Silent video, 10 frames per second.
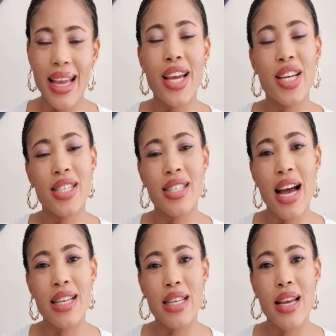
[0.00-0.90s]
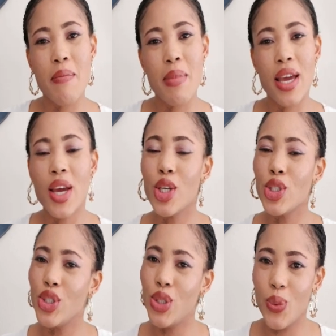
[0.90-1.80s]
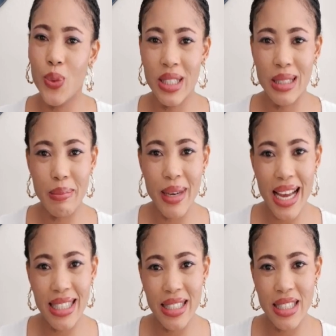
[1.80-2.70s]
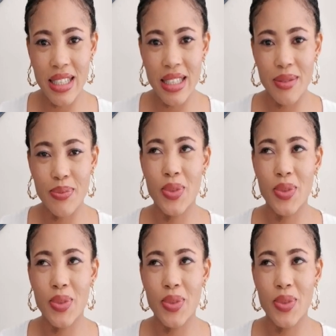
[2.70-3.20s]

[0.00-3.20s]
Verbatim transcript: the cashier's asking me, do you want a plastic?